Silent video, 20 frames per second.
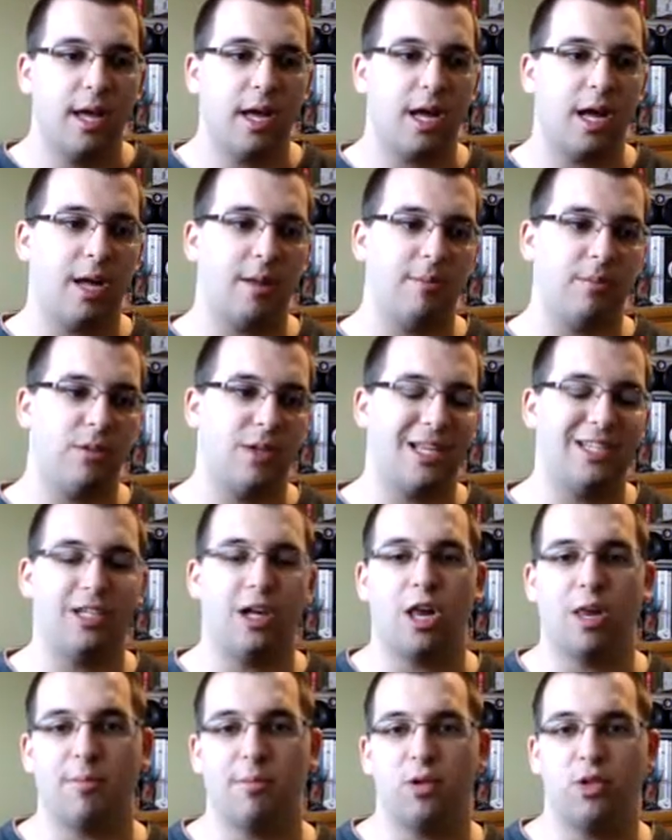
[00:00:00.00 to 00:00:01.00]
So that's
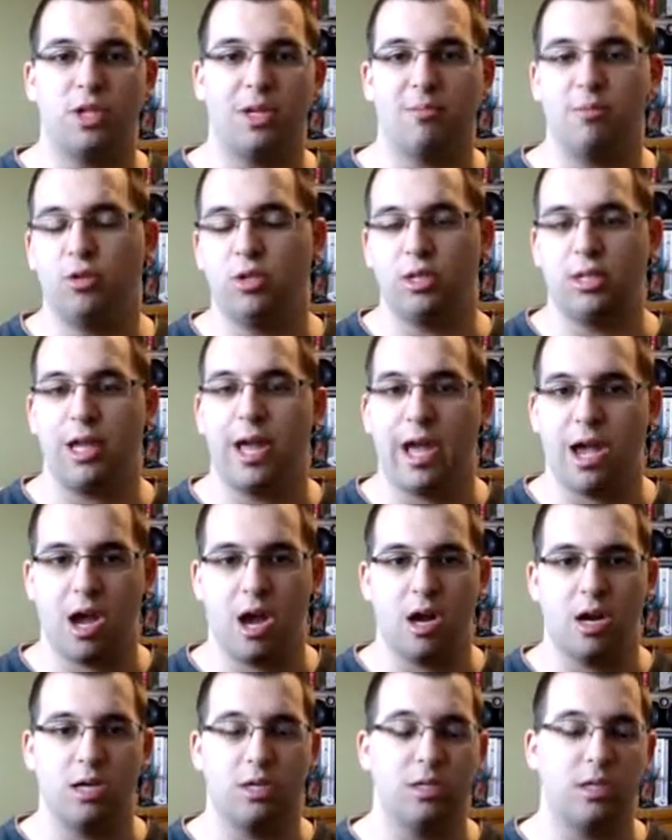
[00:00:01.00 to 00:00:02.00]
all I'm using. I'm using
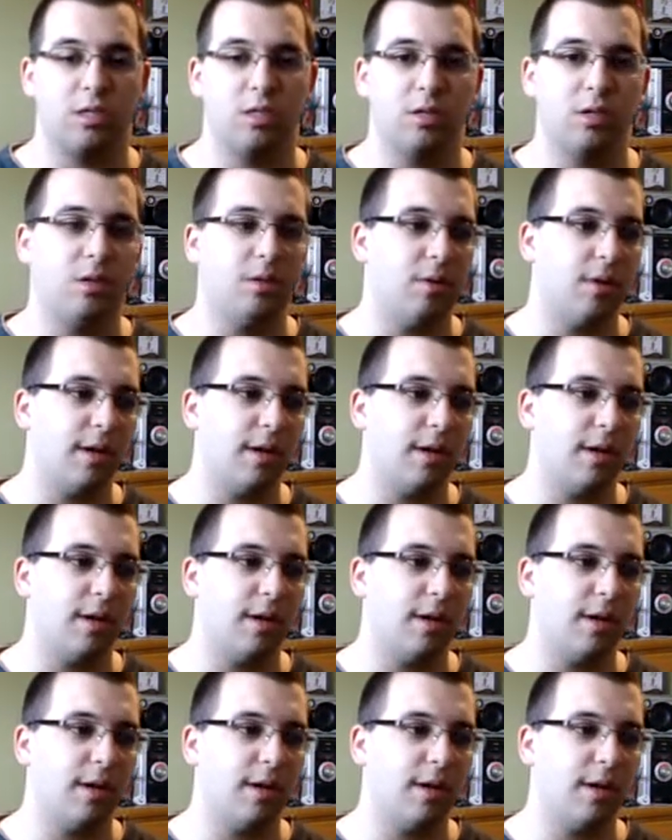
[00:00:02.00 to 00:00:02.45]
ARs.